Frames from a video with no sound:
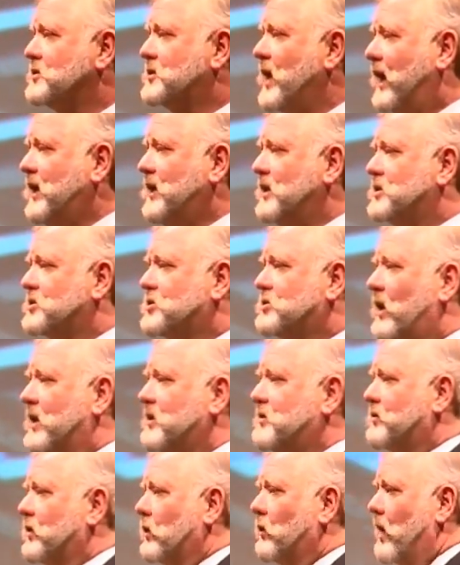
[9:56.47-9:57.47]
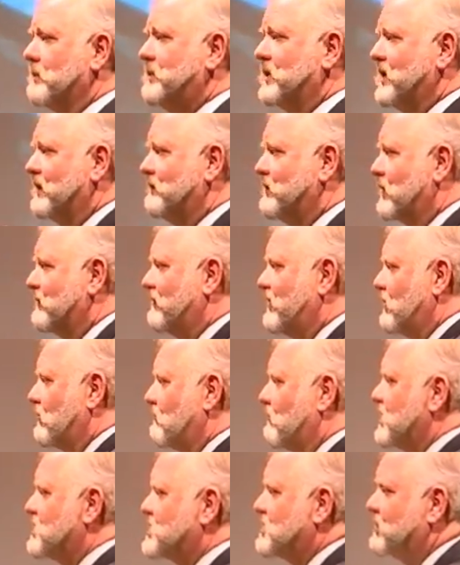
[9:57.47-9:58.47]
Take it straight through. I've been given a very
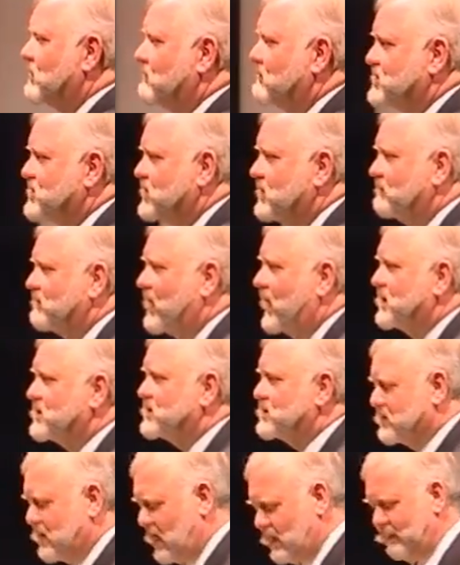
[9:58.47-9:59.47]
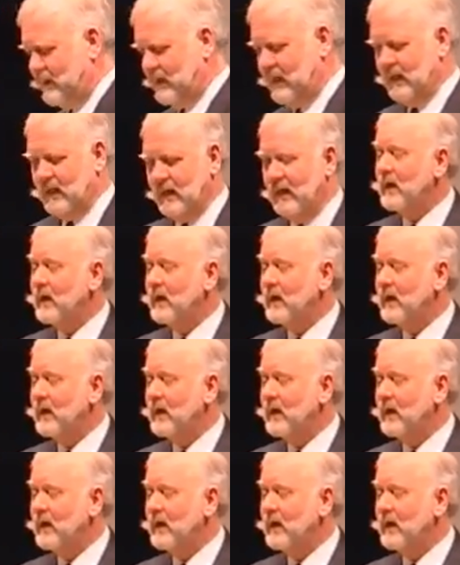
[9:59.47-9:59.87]
reasonable reserve, ladies and gentlemen.